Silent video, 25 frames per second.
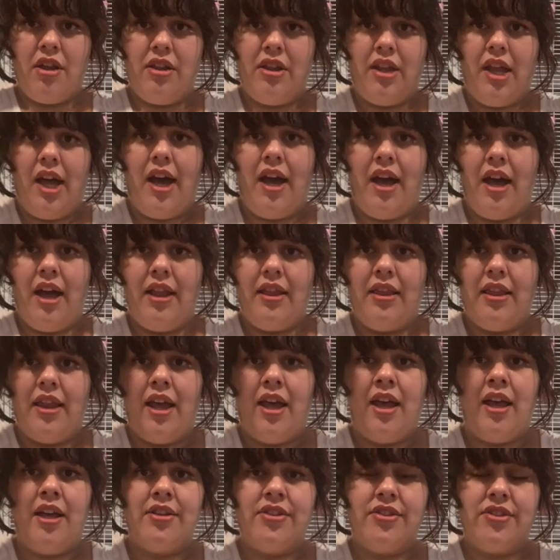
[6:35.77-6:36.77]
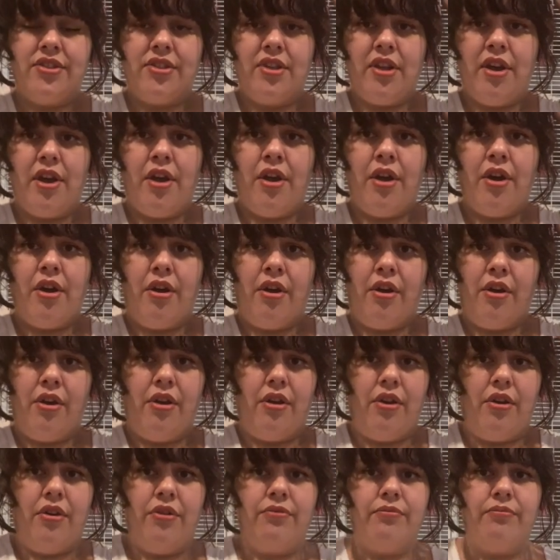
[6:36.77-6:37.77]
la, la,
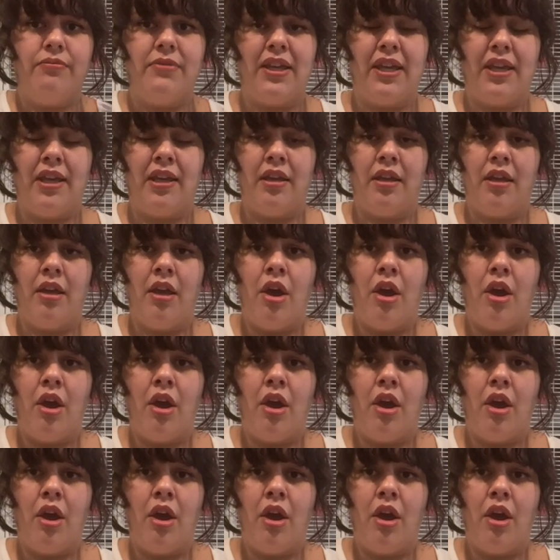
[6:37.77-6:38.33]
so, mi.